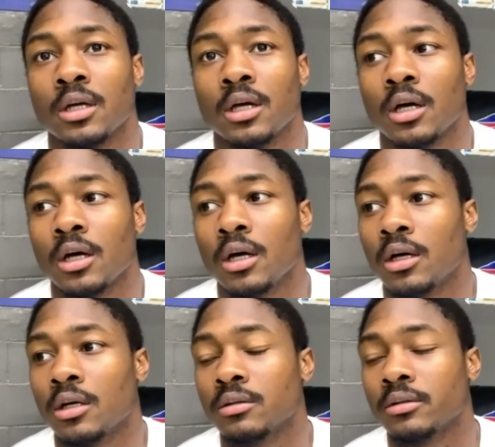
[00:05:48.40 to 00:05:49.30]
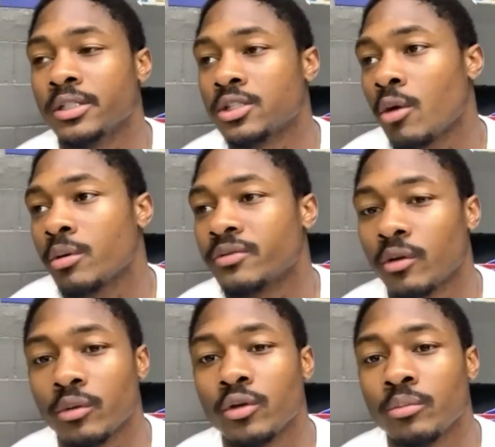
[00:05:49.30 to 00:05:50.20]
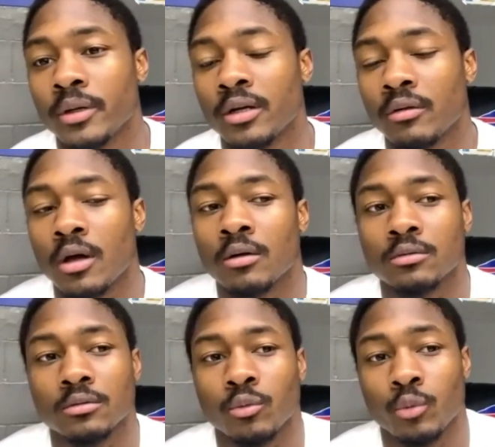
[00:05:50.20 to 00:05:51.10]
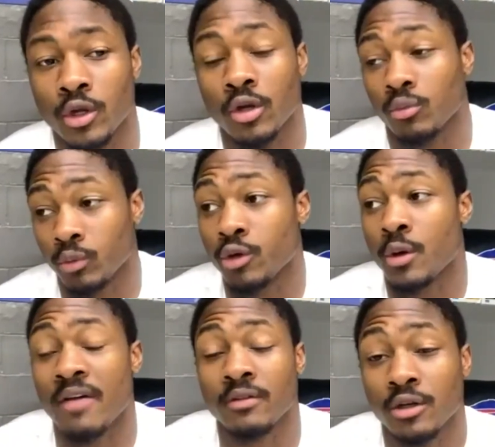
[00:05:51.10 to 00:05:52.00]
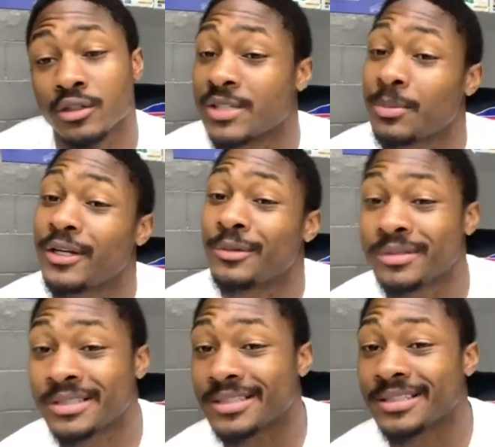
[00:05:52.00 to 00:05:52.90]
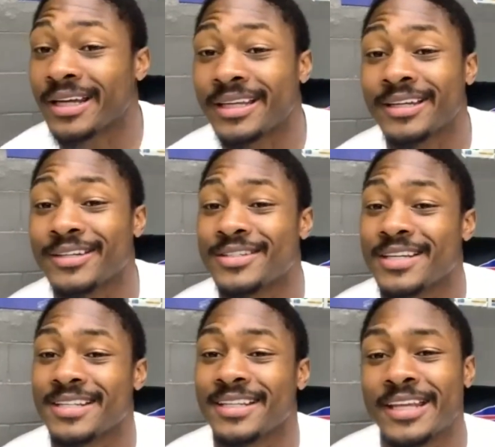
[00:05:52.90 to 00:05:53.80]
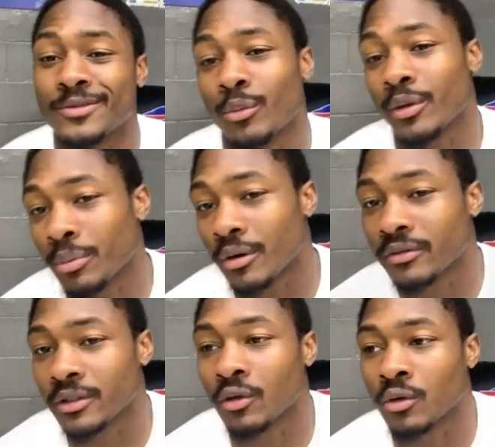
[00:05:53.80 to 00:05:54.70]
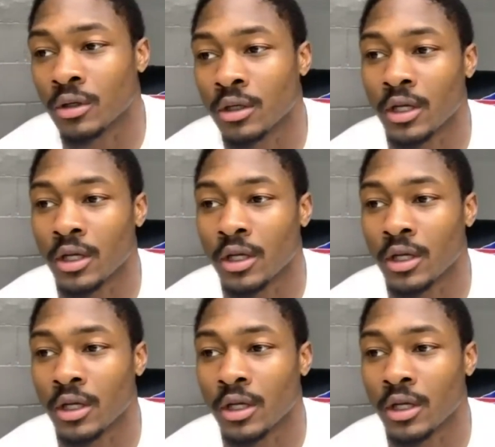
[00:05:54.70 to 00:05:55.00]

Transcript: uh, it's always fun when you've been around when you're when you have a coach that's played the position that he understands that things gonna be perfect or